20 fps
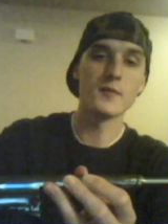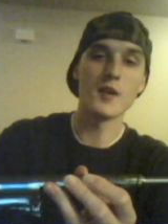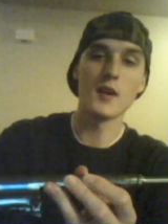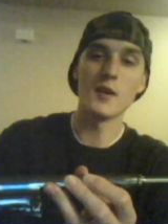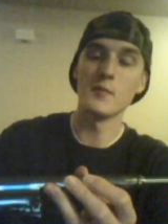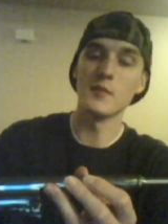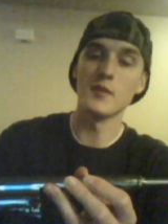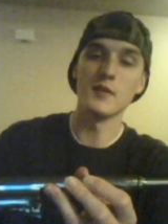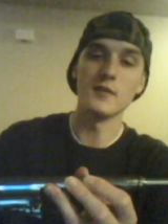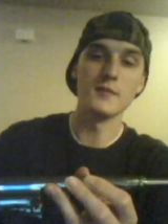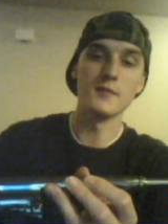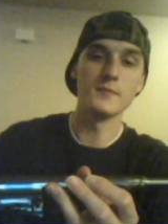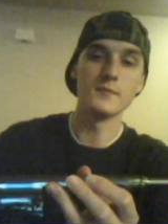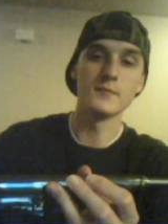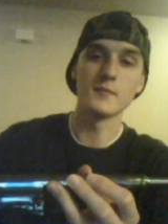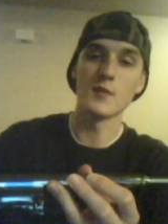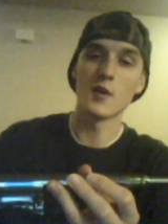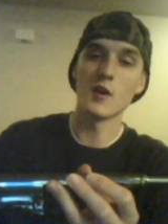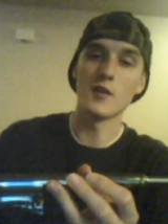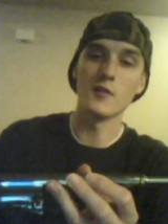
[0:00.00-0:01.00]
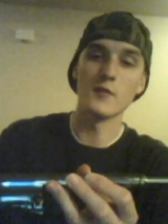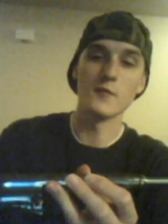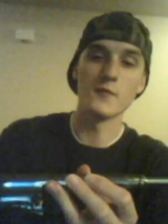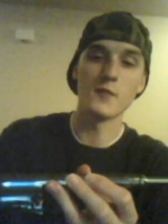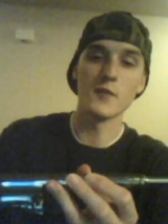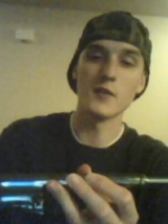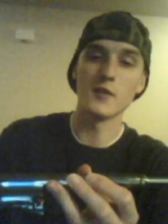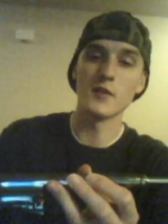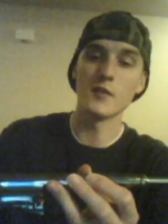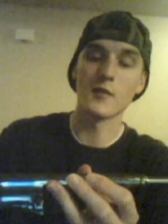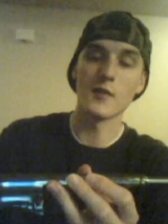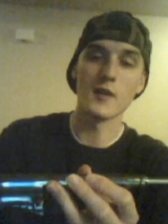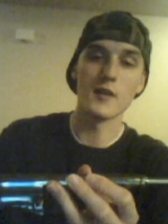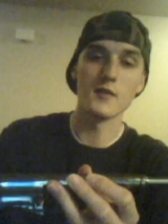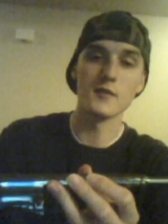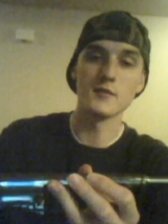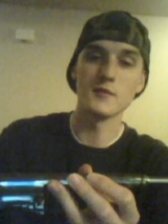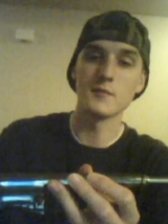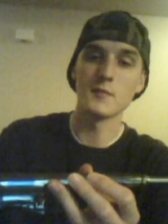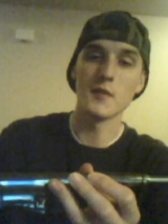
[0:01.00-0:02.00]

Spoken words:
150 rounds.